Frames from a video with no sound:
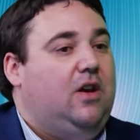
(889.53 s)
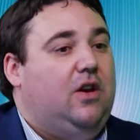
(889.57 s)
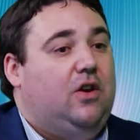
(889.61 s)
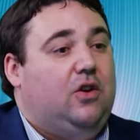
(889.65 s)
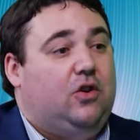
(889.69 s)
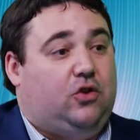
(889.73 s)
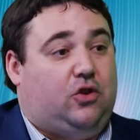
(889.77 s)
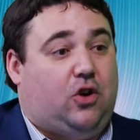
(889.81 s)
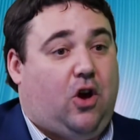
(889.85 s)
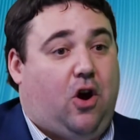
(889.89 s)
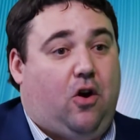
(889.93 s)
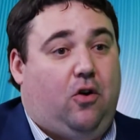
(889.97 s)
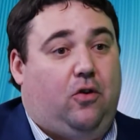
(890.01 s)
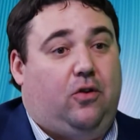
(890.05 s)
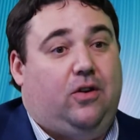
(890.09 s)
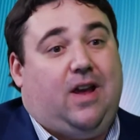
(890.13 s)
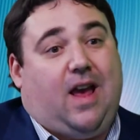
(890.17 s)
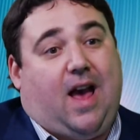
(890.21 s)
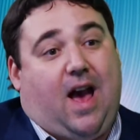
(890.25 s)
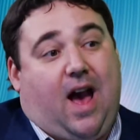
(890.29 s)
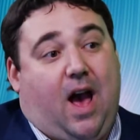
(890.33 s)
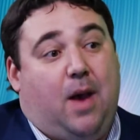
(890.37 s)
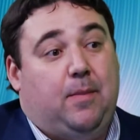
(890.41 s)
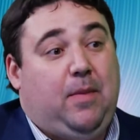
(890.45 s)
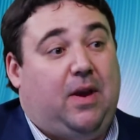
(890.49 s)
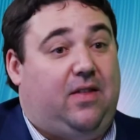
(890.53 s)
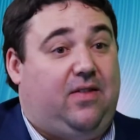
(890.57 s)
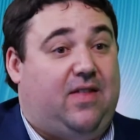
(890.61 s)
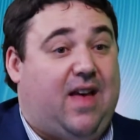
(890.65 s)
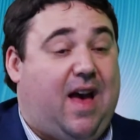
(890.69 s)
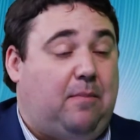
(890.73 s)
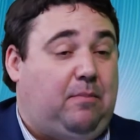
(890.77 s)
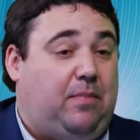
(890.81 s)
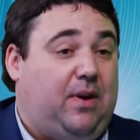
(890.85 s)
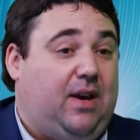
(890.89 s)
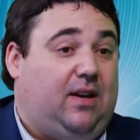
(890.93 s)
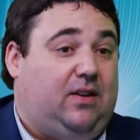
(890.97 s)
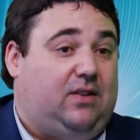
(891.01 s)
So yeah, I mean,
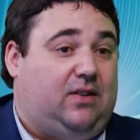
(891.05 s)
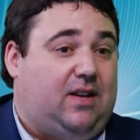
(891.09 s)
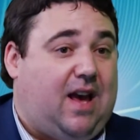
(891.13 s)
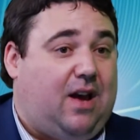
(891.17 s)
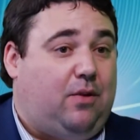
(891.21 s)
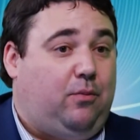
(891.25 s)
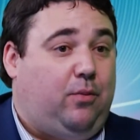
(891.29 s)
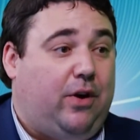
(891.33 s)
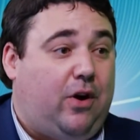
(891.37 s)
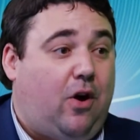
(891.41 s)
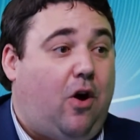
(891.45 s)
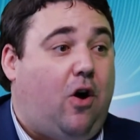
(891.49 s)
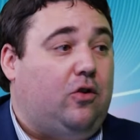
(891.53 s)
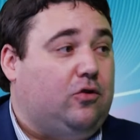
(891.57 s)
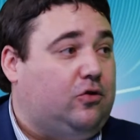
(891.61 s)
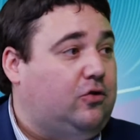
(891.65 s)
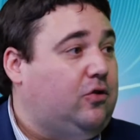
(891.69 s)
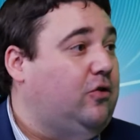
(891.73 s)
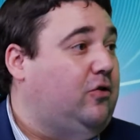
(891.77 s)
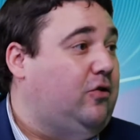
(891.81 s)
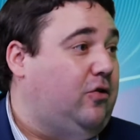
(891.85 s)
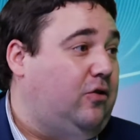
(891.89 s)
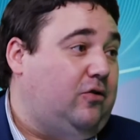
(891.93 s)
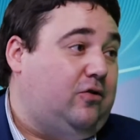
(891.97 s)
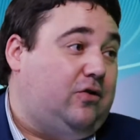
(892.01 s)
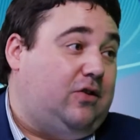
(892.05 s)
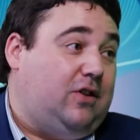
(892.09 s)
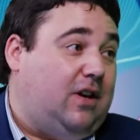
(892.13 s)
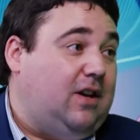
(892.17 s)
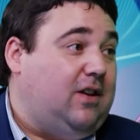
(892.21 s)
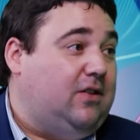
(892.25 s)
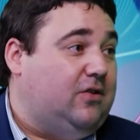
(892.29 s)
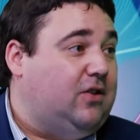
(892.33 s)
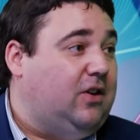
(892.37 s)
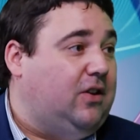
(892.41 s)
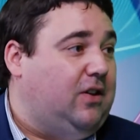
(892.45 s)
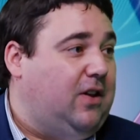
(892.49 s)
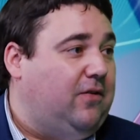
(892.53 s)
that being said, we also do see
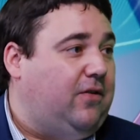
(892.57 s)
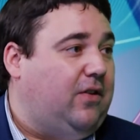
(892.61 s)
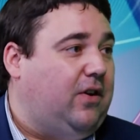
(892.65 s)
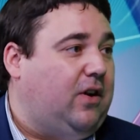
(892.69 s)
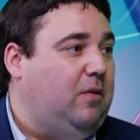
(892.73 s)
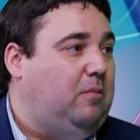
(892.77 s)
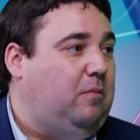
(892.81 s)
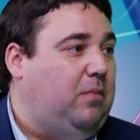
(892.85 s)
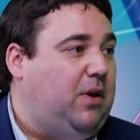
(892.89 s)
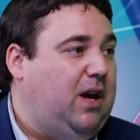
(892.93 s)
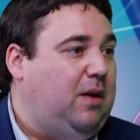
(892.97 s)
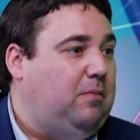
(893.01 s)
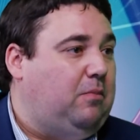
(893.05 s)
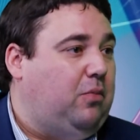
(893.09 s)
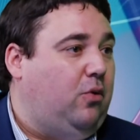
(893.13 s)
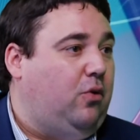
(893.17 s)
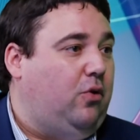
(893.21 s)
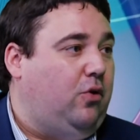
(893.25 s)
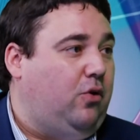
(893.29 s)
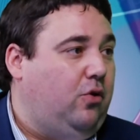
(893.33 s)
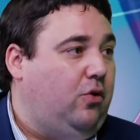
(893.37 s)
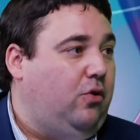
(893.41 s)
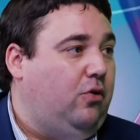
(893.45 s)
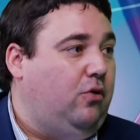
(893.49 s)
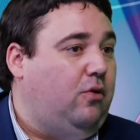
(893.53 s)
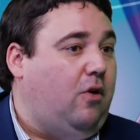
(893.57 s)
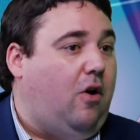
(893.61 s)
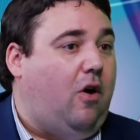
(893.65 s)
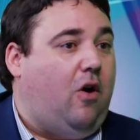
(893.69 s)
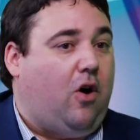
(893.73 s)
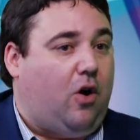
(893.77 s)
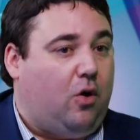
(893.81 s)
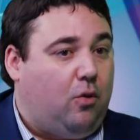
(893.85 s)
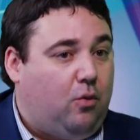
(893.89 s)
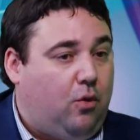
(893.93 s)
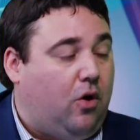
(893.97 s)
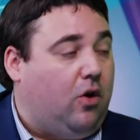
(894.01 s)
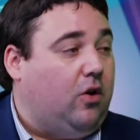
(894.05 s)
significant people who
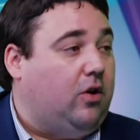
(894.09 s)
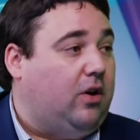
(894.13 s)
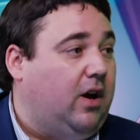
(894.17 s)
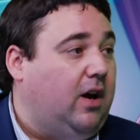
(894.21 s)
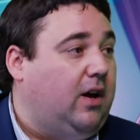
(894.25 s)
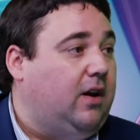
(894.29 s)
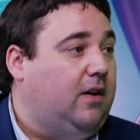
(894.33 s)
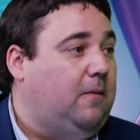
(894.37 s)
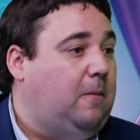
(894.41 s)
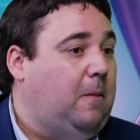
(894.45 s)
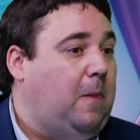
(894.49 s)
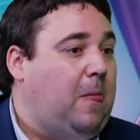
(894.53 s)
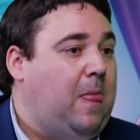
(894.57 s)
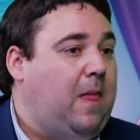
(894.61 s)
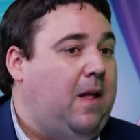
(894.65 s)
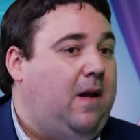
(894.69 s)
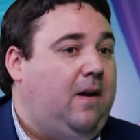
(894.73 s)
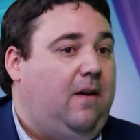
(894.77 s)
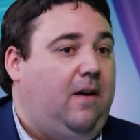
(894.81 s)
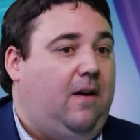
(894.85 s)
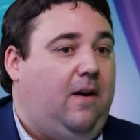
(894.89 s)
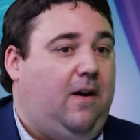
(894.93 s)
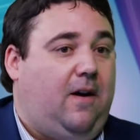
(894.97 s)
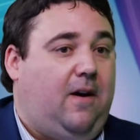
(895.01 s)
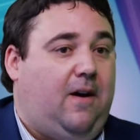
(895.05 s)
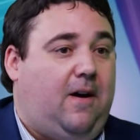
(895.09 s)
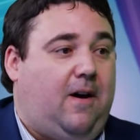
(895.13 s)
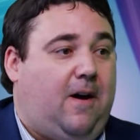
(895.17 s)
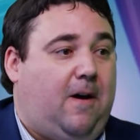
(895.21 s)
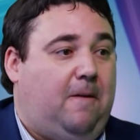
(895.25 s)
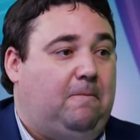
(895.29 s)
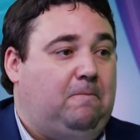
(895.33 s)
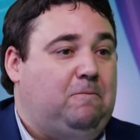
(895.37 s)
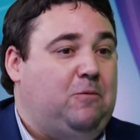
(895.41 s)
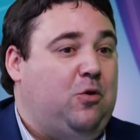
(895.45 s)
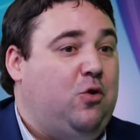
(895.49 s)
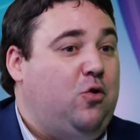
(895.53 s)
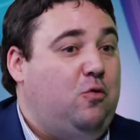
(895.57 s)
are working,
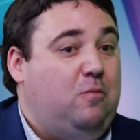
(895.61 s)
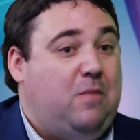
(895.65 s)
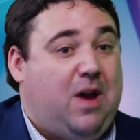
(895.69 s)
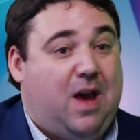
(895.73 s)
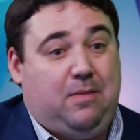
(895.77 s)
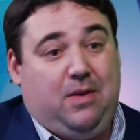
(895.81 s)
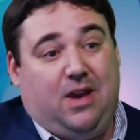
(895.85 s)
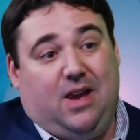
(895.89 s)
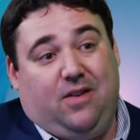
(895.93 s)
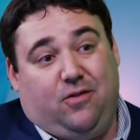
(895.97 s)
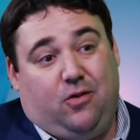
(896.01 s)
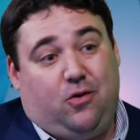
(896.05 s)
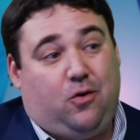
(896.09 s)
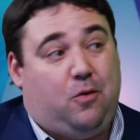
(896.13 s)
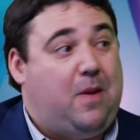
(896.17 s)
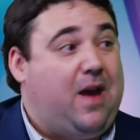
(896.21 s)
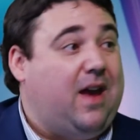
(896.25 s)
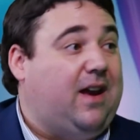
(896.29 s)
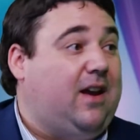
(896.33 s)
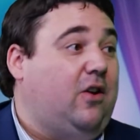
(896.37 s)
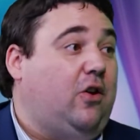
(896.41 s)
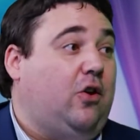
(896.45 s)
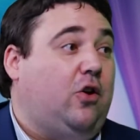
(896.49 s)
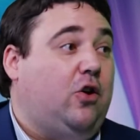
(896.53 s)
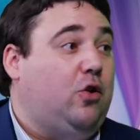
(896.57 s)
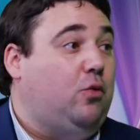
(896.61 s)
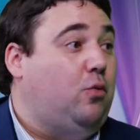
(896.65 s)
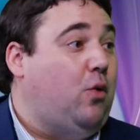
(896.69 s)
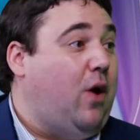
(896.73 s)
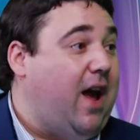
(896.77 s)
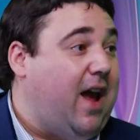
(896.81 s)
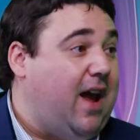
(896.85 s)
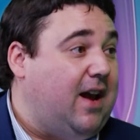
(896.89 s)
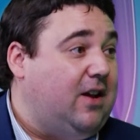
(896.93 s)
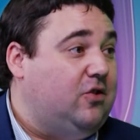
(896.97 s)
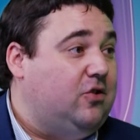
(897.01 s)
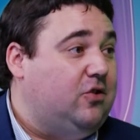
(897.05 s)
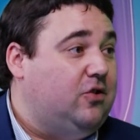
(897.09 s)
who maybe even are making a good
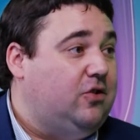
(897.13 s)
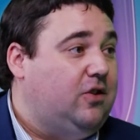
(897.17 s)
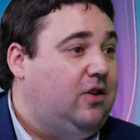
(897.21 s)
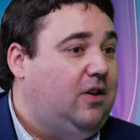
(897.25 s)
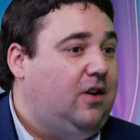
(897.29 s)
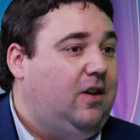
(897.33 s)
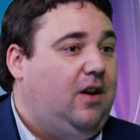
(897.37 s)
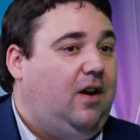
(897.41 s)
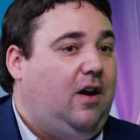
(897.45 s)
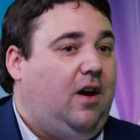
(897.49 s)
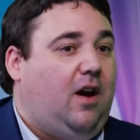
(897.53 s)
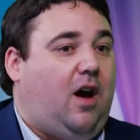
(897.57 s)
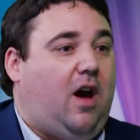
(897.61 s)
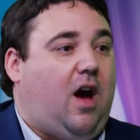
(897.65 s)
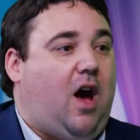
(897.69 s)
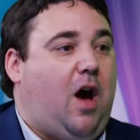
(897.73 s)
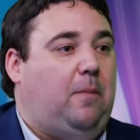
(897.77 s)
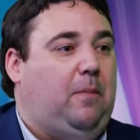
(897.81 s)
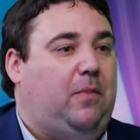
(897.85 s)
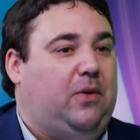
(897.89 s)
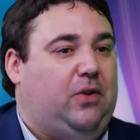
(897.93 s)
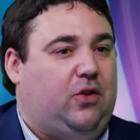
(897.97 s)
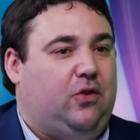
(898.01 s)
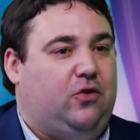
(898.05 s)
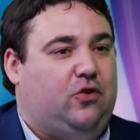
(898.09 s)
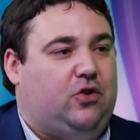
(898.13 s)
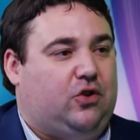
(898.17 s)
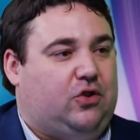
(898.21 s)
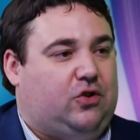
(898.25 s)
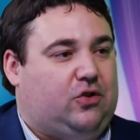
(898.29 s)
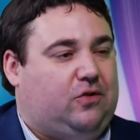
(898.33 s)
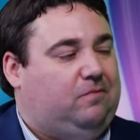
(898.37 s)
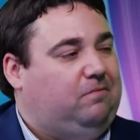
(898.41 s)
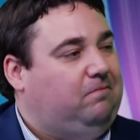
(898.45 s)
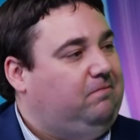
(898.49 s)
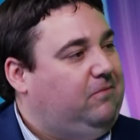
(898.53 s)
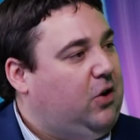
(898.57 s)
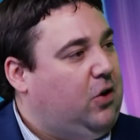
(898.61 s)
wage, but
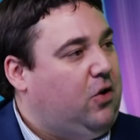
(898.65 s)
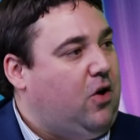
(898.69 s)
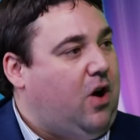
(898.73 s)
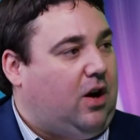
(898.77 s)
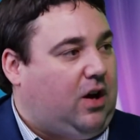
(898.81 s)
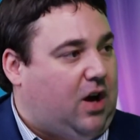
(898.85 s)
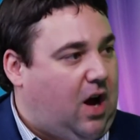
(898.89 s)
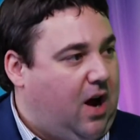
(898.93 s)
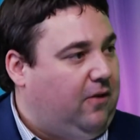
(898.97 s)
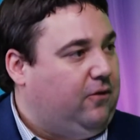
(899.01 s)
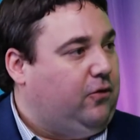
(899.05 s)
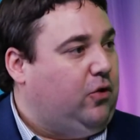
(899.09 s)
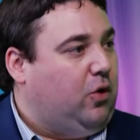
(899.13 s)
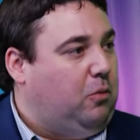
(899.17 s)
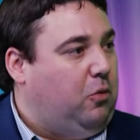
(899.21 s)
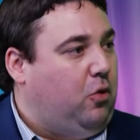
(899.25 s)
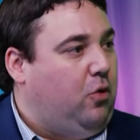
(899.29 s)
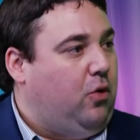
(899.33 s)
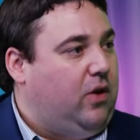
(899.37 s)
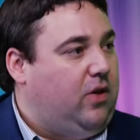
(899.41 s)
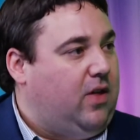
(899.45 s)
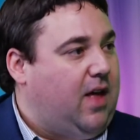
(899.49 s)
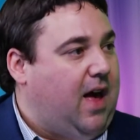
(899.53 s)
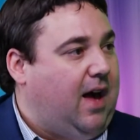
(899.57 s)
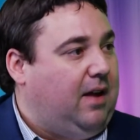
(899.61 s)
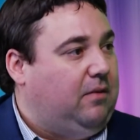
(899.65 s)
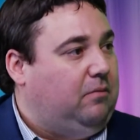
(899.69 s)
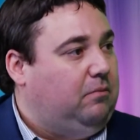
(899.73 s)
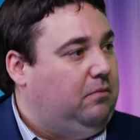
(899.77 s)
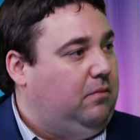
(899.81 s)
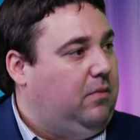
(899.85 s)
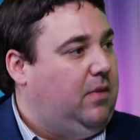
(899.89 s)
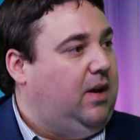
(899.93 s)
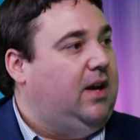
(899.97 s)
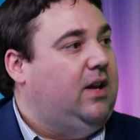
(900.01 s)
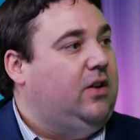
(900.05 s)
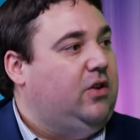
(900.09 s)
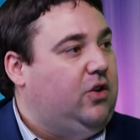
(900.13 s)
they're not comfortable in that
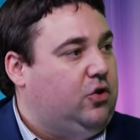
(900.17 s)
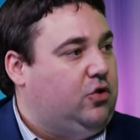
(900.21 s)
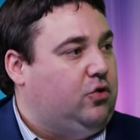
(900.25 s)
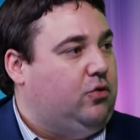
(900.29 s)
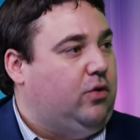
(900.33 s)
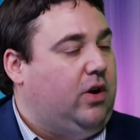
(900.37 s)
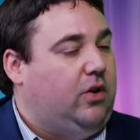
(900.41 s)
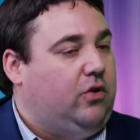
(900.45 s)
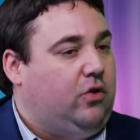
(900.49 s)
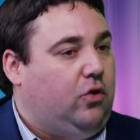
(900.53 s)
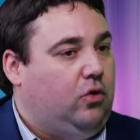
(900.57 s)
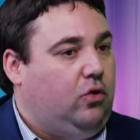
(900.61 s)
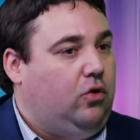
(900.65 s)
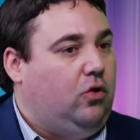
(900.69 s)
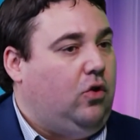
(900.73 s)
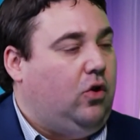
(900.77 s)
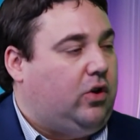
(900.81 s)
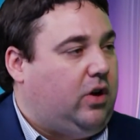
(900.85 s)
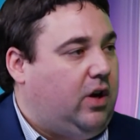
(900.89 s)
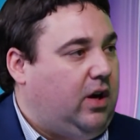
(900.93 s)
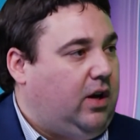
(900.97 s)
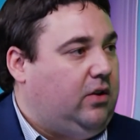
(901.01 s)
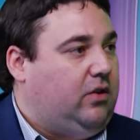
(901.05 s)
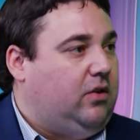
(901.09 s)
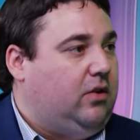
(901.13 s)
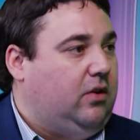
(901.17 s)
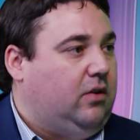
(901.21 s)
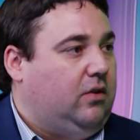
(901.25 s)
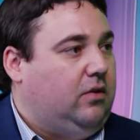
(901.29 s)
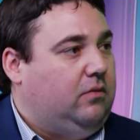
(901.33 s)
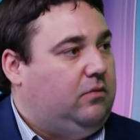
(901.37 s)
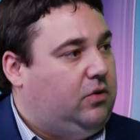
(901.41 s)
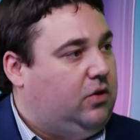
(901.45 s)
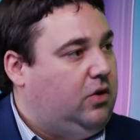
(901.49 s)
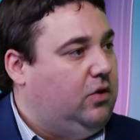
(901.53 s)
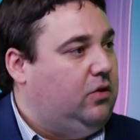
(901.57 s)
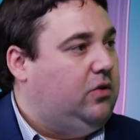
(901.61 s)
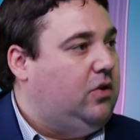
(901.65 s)
industry, and they're looking to
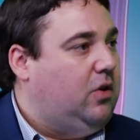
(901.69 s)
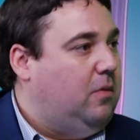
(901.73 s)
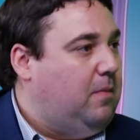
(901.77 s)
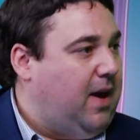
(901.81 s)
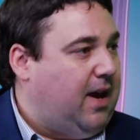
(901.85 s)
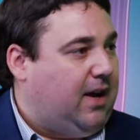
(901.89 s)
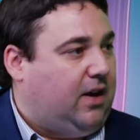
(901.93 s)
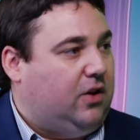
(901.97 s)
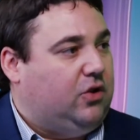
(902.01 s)
make a